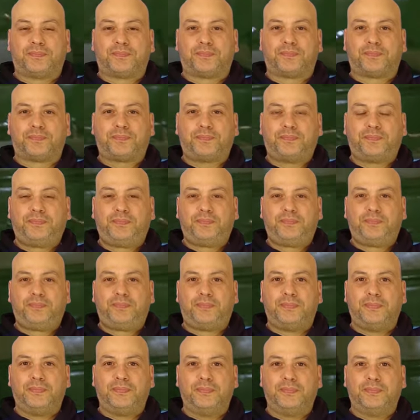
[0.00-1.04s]

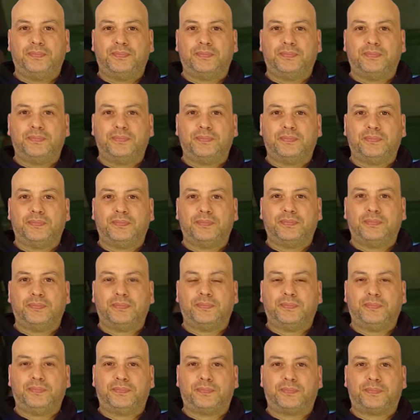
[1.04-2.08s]

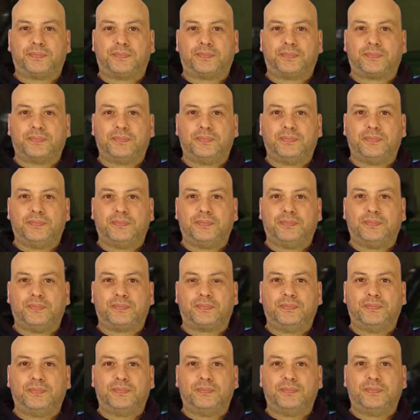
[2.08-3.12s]

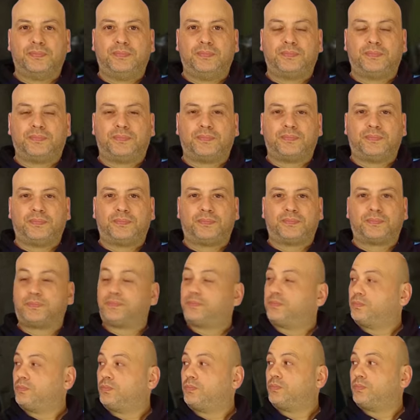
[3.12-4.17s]

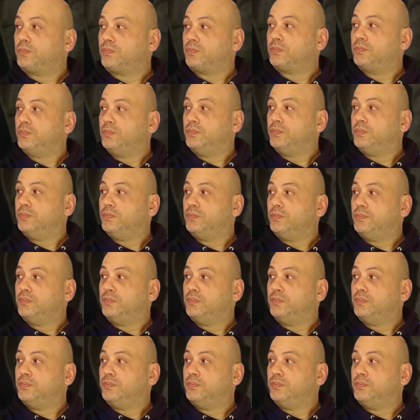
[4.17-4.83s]
(silent)